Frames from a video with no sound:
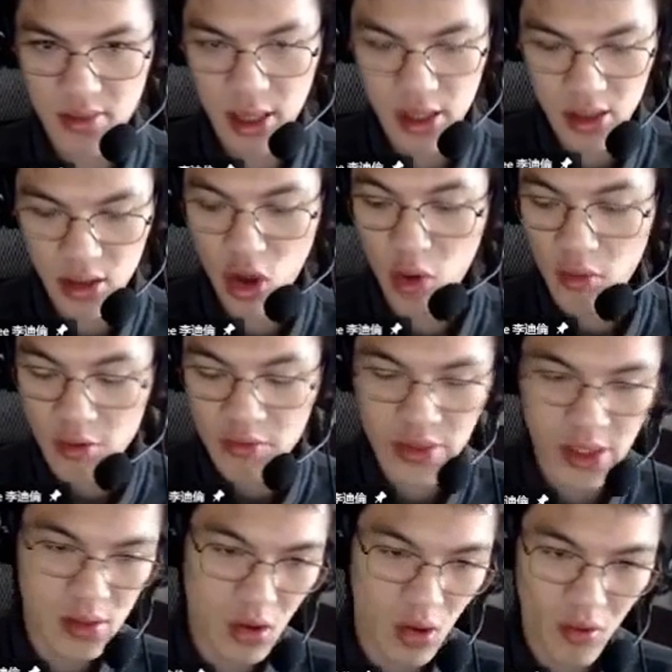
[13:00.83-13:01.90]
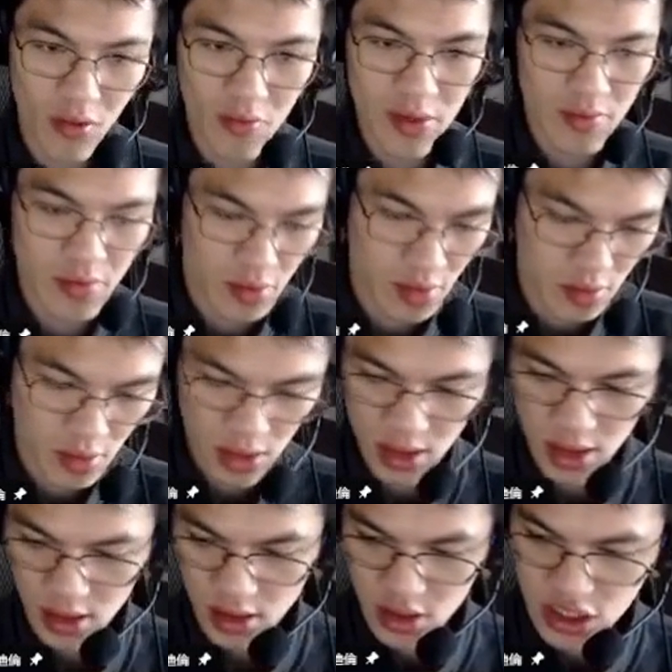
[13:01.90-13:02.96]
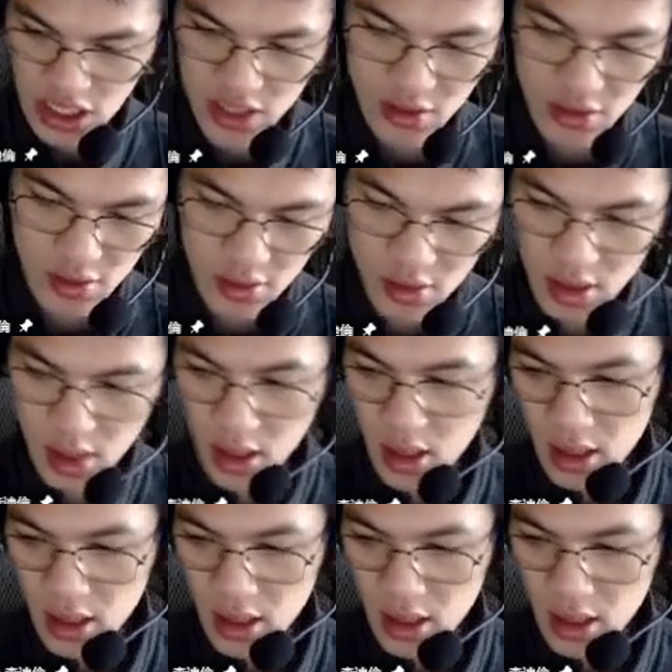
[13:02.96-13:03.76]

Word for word: but normal pe- old people in the general